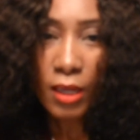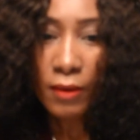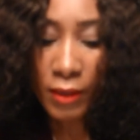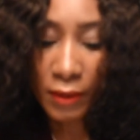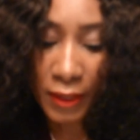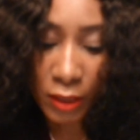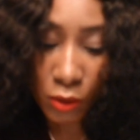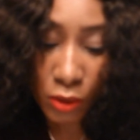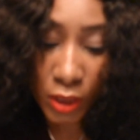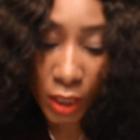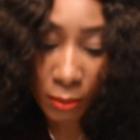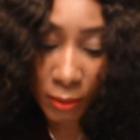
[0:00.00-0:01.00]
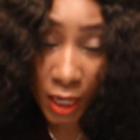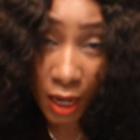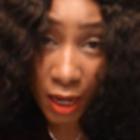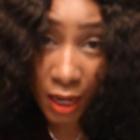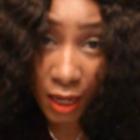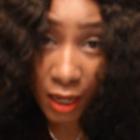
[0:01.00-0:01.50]
Very good
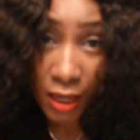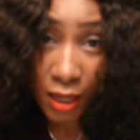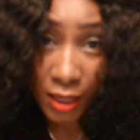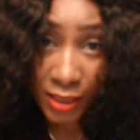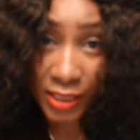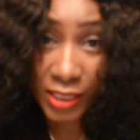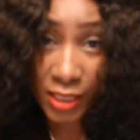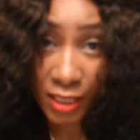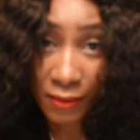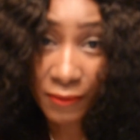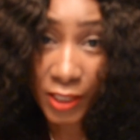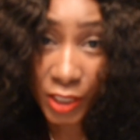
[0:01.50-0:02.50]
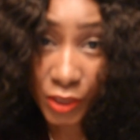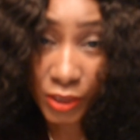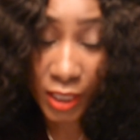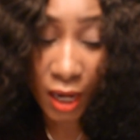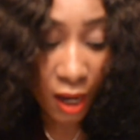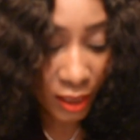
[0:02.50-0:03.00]
car dealer, very
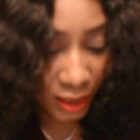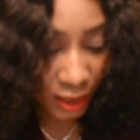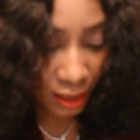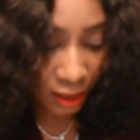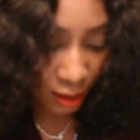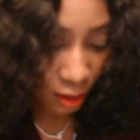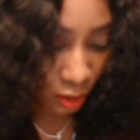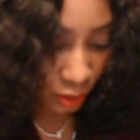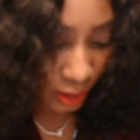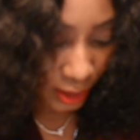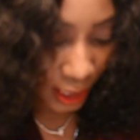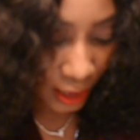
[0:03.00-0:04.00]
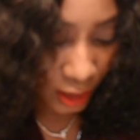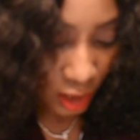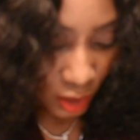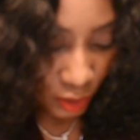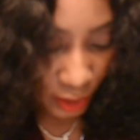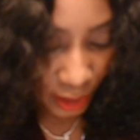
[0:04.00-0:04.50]
good car dealer. Autosat,
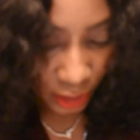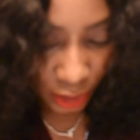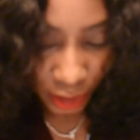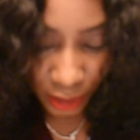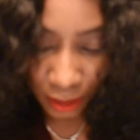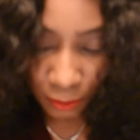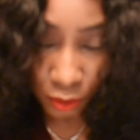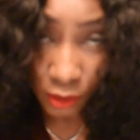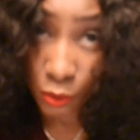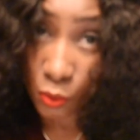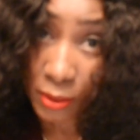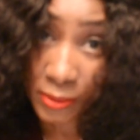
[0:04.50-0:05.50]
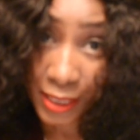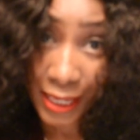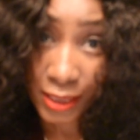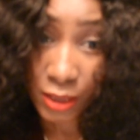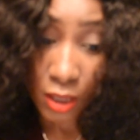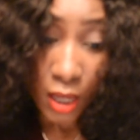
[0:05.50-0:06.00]
you can check them on their
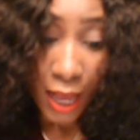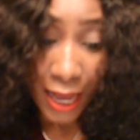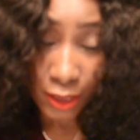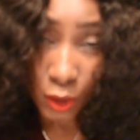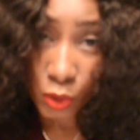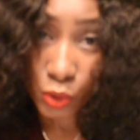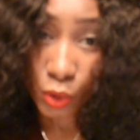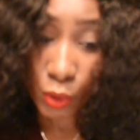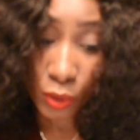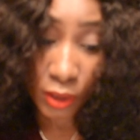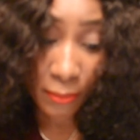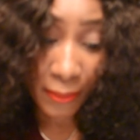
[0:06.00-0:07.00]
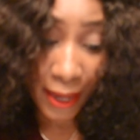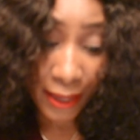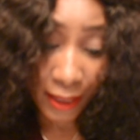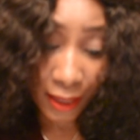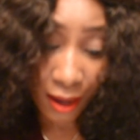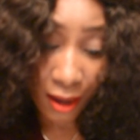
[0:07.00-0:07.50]
website. And also, you want to buy
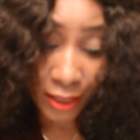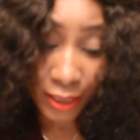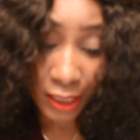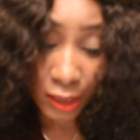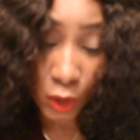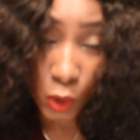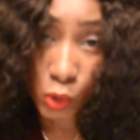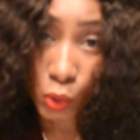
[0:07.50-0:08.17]
a car, there's